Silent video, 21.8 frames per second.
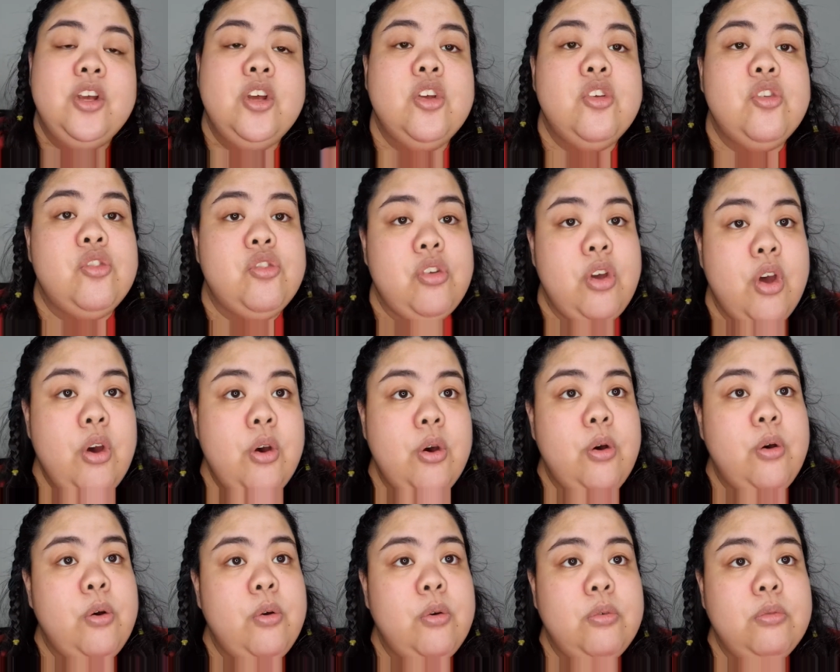
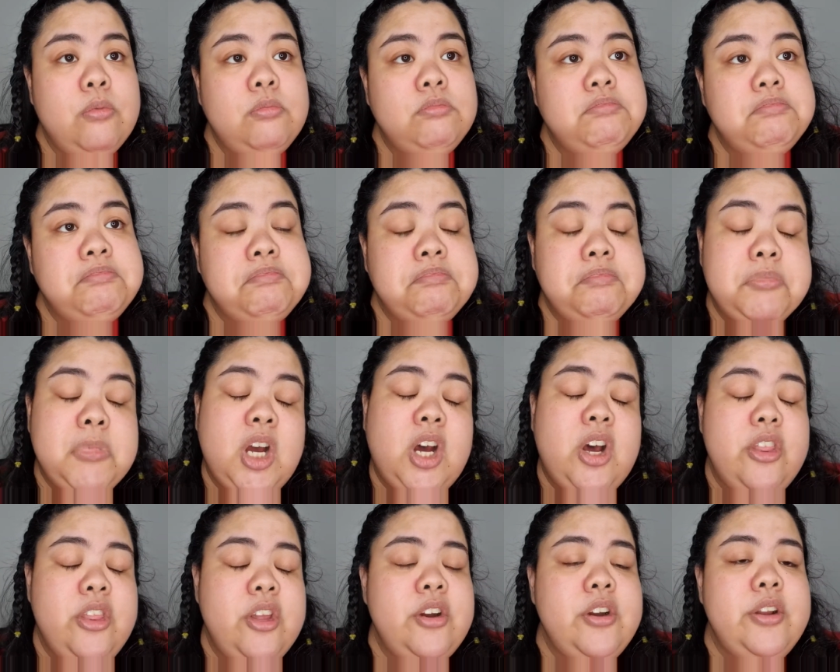So
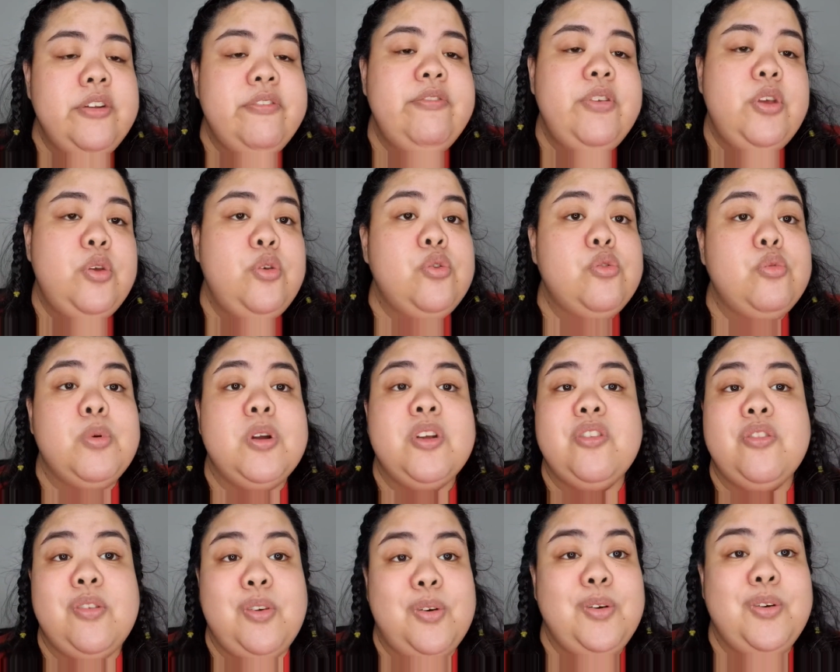other reviews were
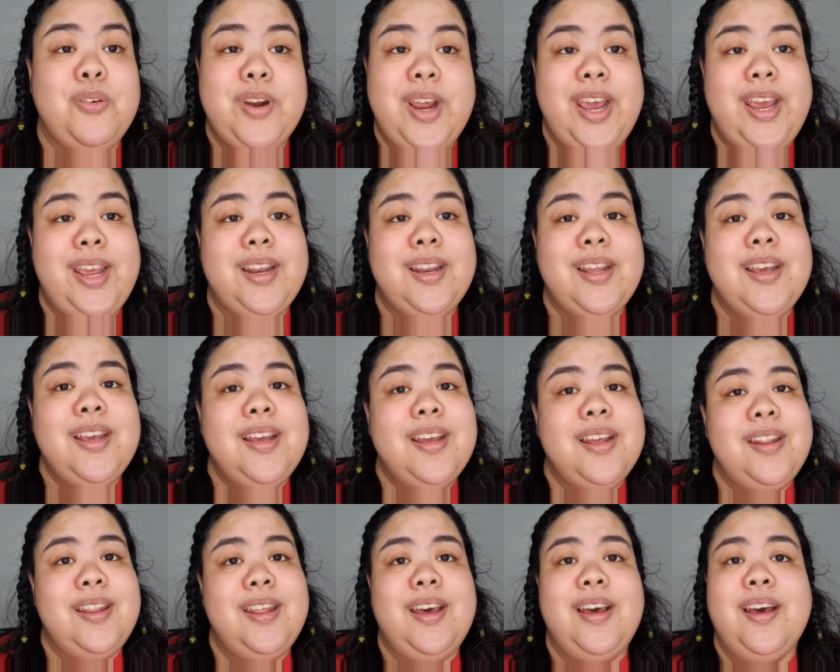so great
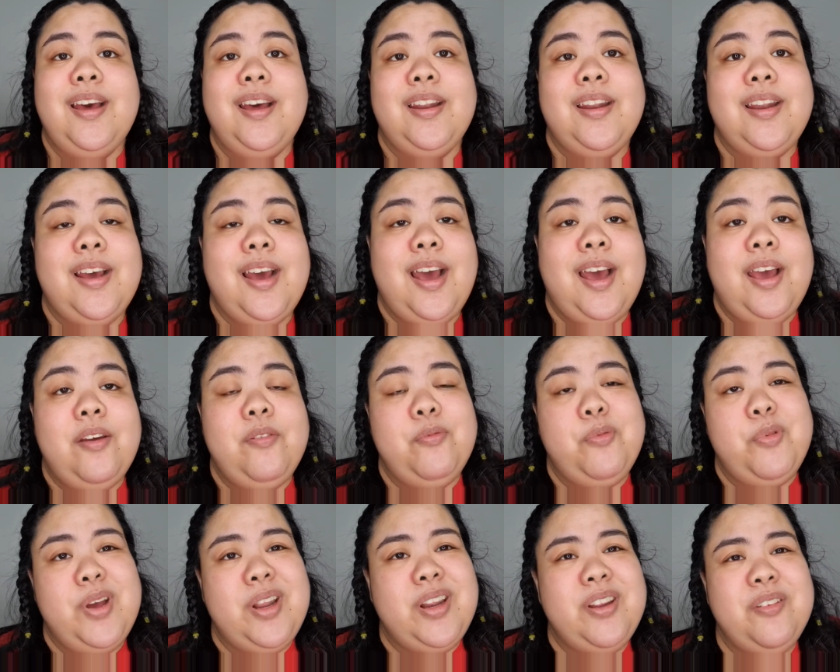that I've
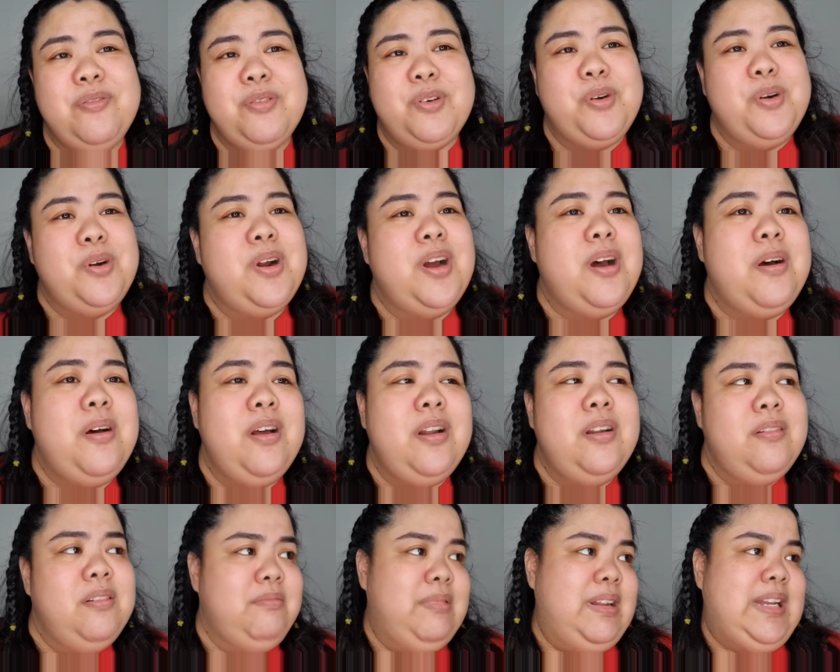waited for
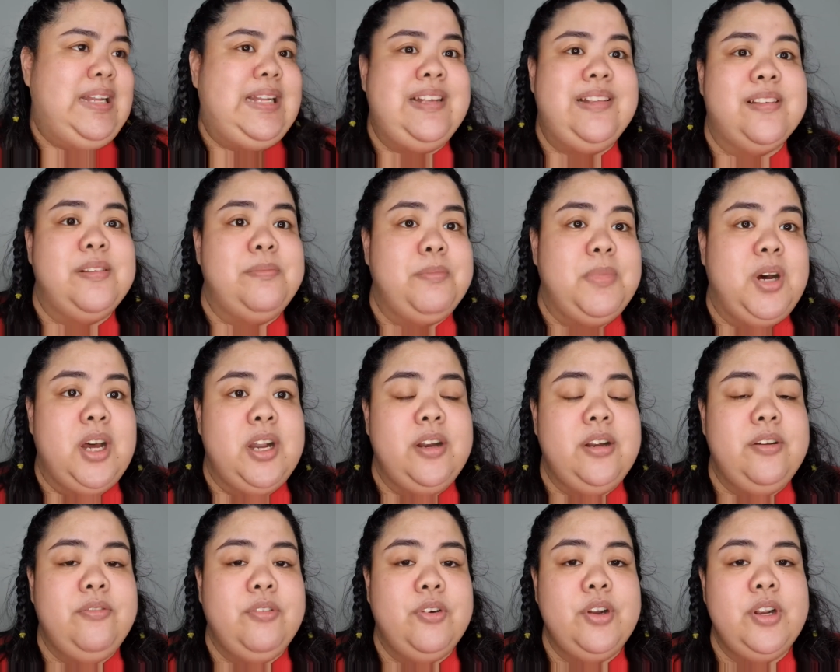at least a
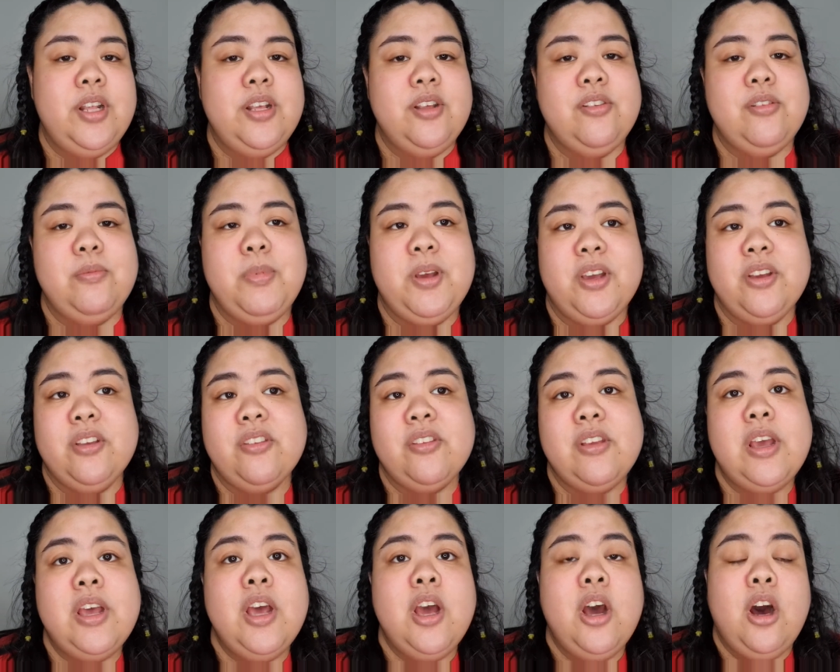month for this, because
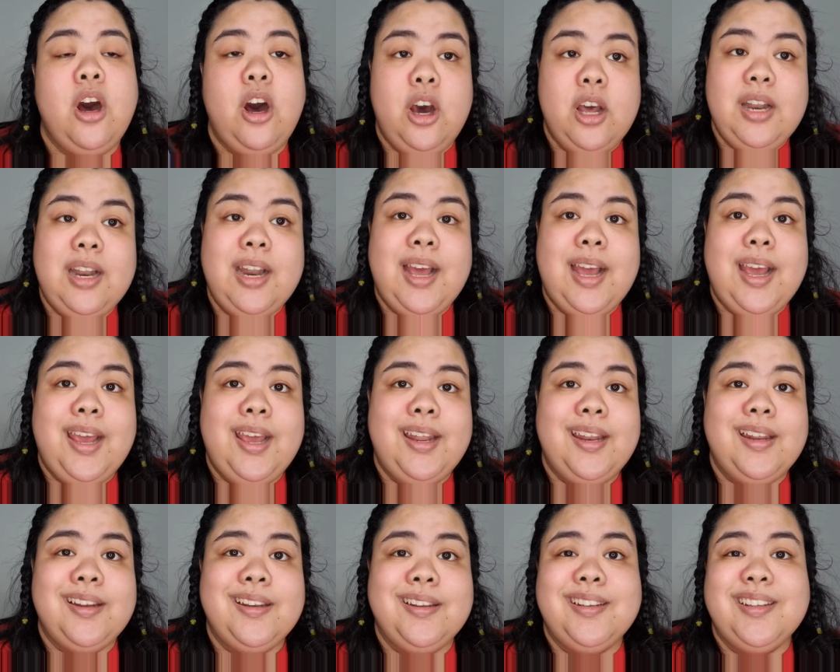
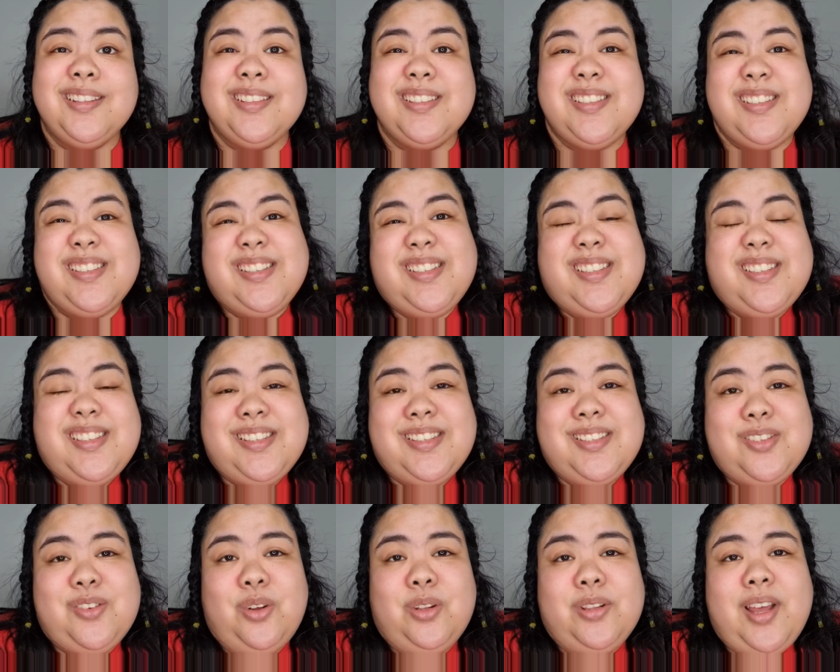online it's
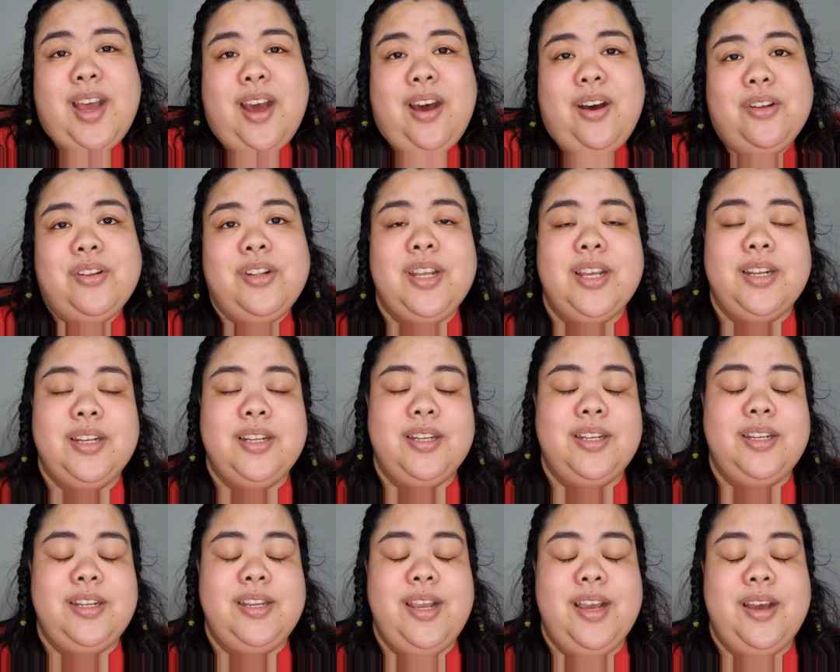sold out, and
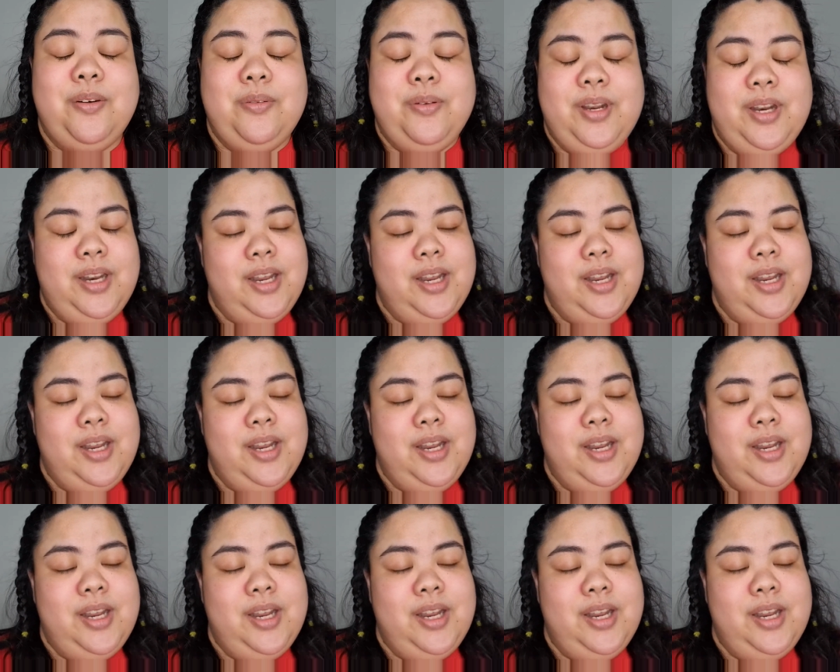yeah, when